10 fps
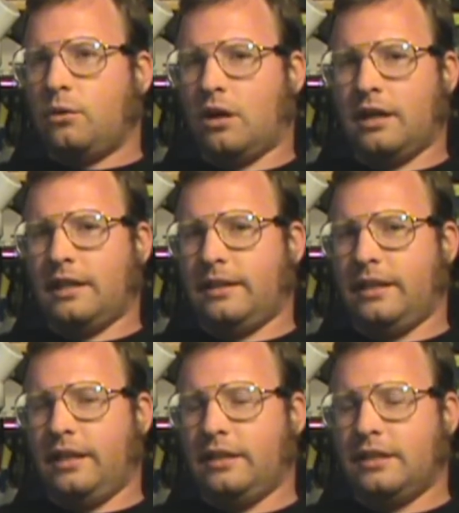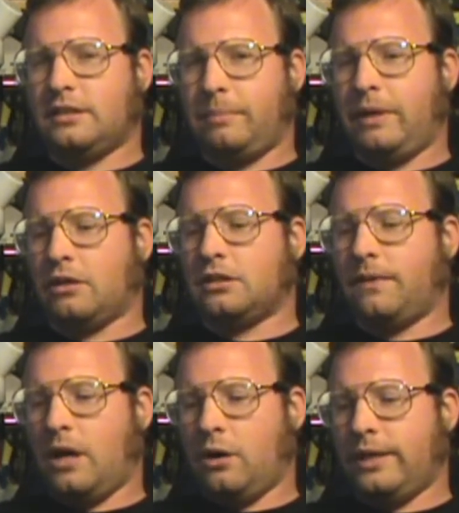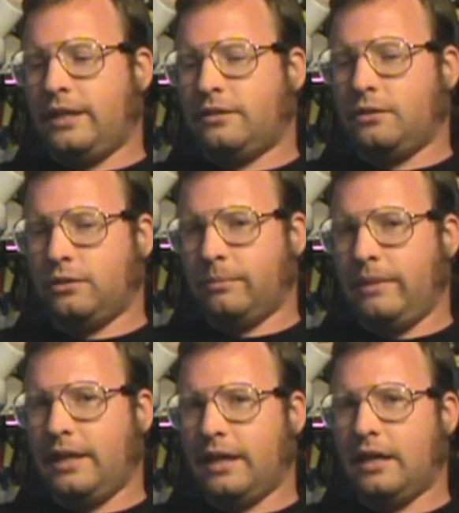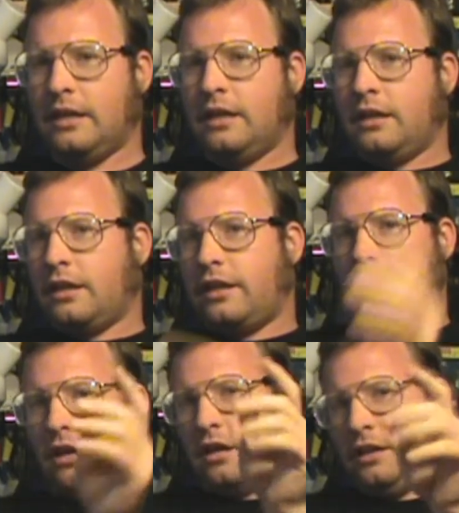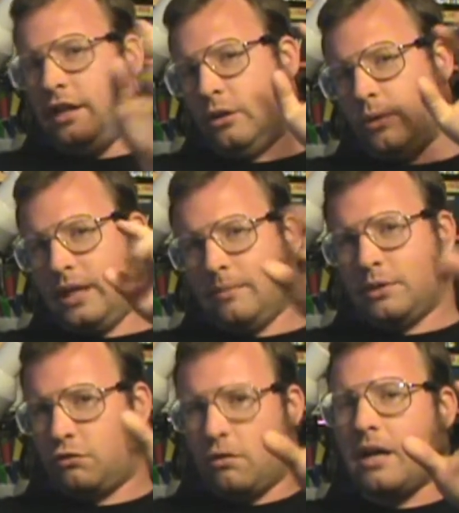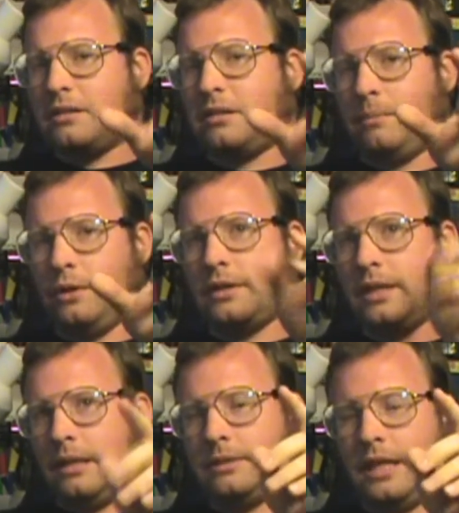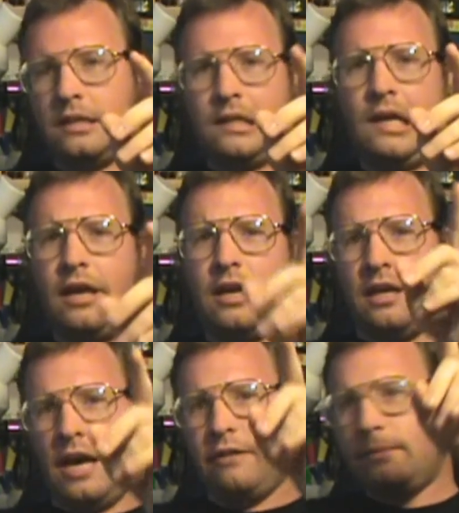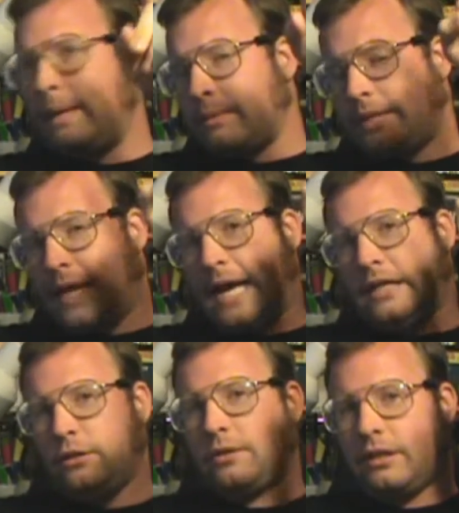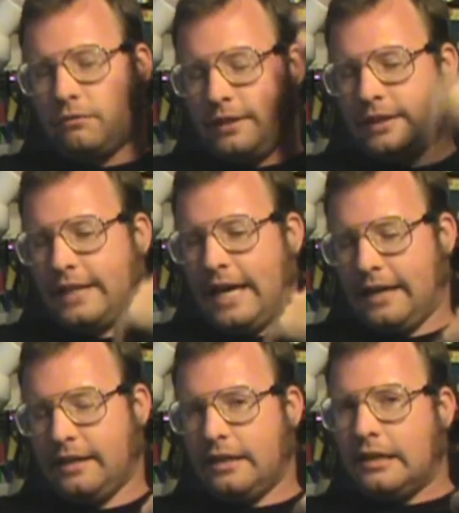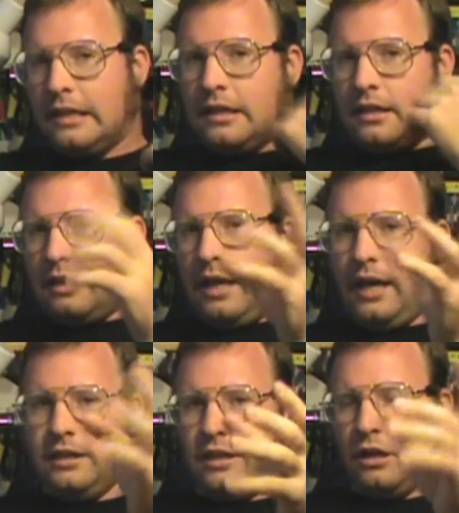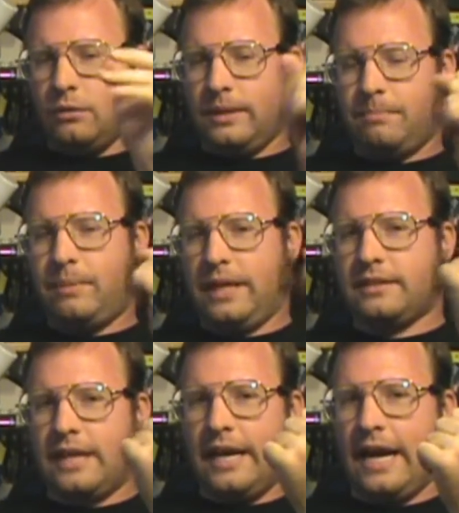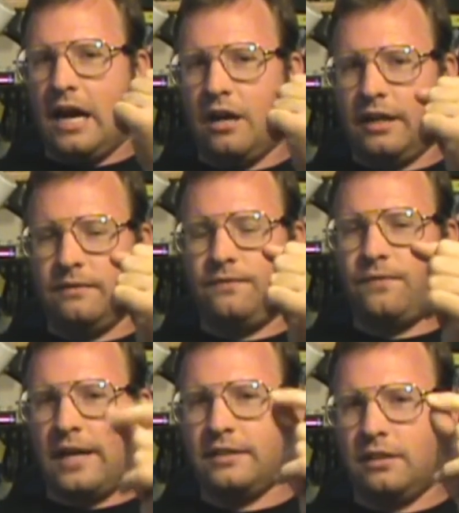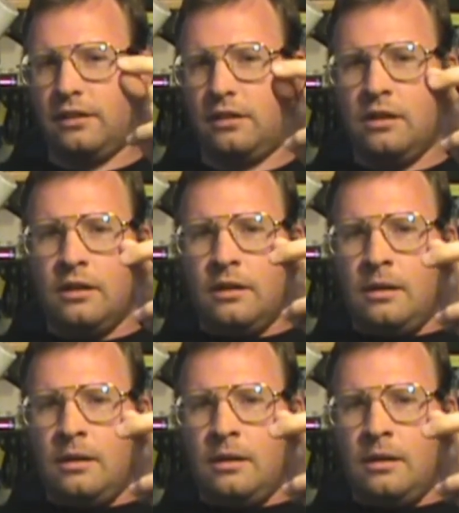or the disappearance of Haruhi Suzumiya, Kion, you know, comes across the book and is like, "Hey, I remember that." Yuki reads that, and you know, he picks that out and finds little